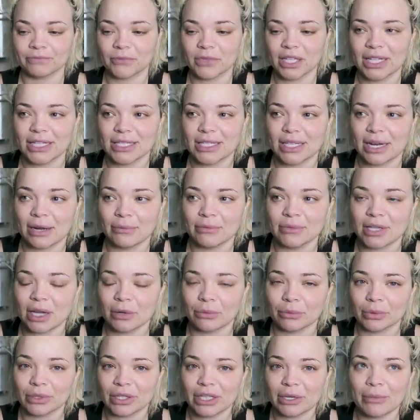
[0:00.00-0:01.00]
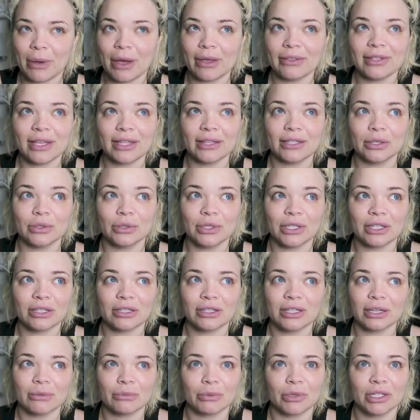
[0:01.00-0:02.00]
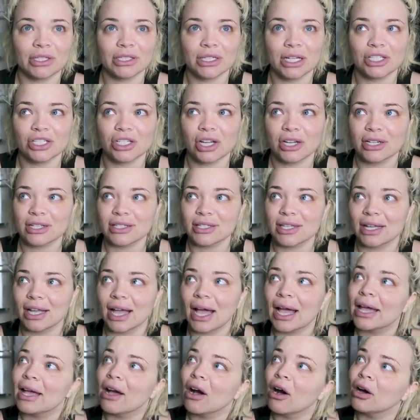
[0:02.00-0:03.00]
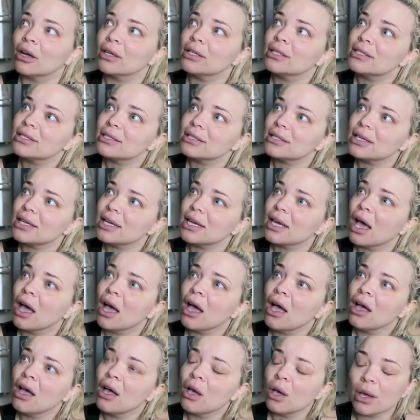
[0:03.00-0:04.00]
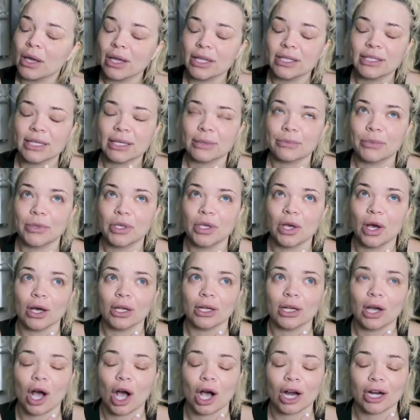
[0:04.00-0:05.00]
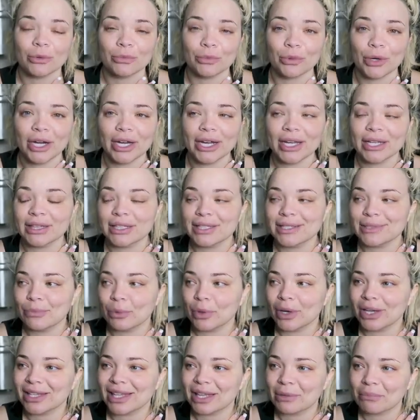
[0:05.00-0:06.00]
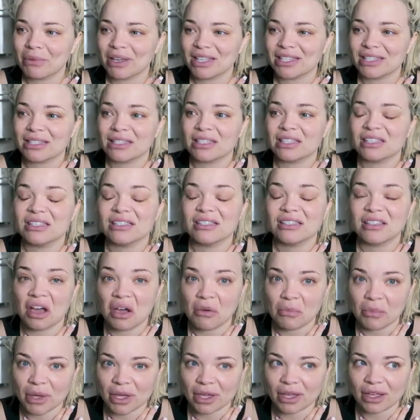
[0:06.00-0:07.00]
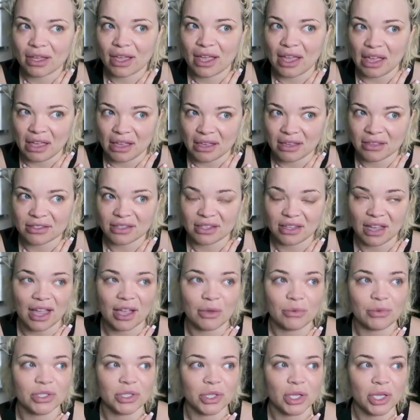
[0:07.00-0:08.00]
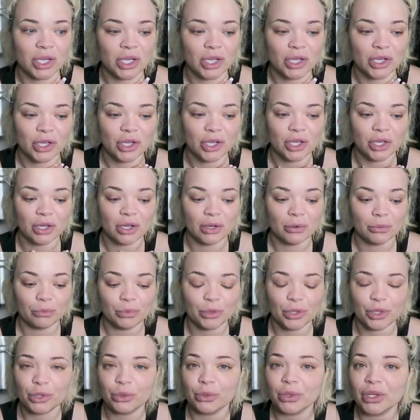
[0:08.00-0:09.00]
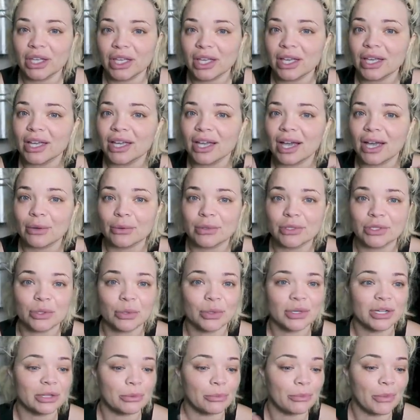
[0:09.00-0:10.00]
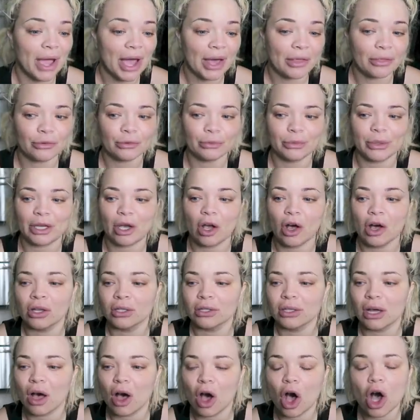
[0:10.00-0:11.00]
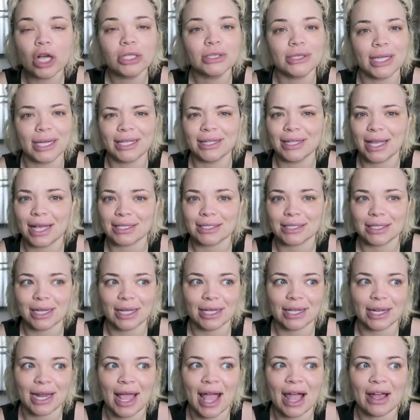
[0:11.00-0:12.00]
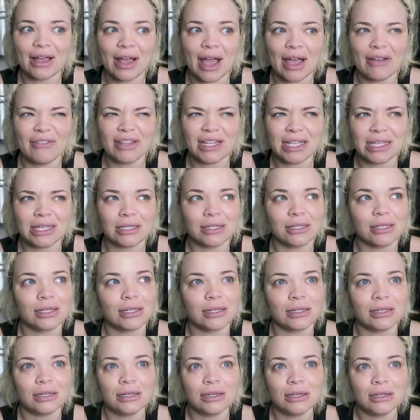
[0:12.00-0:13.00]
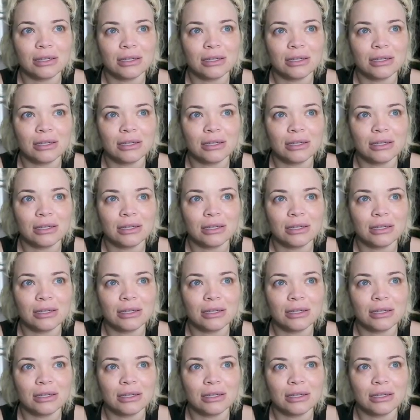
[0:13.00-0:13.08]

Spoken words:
Like I said, it's not really about that. The only other thing I'm going to touch on is, like, I honestly, it's like beyond a heartbreak at this point. Like, my stomach aches. Like, I was puking. I was going to the bathroom like all night last night, and I haven't eaten in